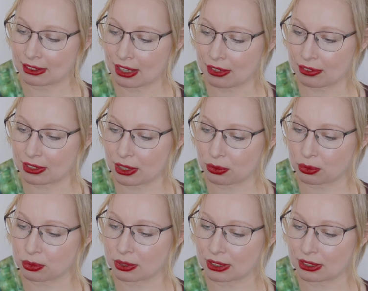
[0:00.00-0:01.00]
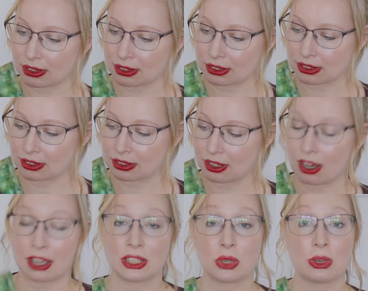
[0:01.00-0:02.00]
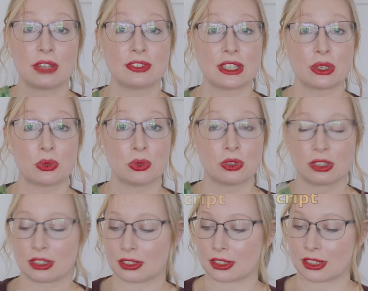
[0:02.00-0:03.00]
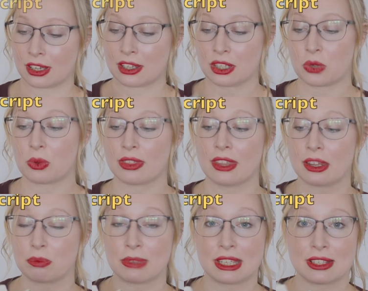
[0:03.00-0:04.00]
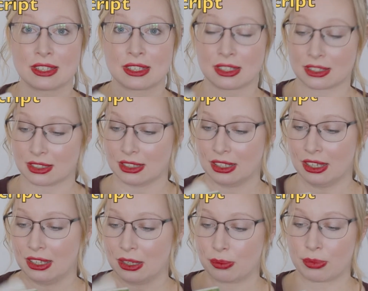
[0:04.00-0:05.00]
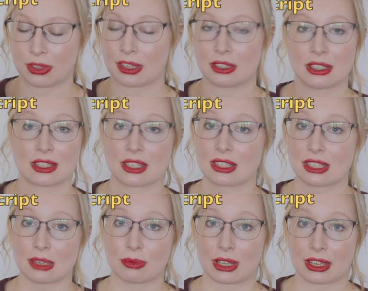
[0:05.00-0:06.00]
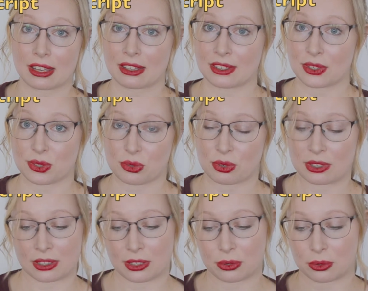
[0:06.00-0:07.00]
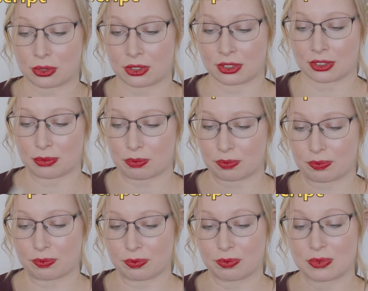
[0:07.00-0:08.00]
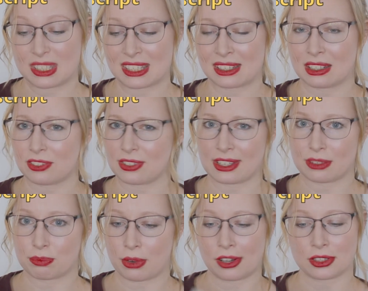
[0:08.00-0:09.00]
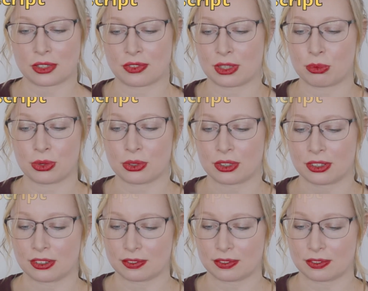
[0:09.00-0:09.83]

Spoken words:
Efterord. I know efterord. I know what that means. But that doesn't seem like any story or significant part of the book.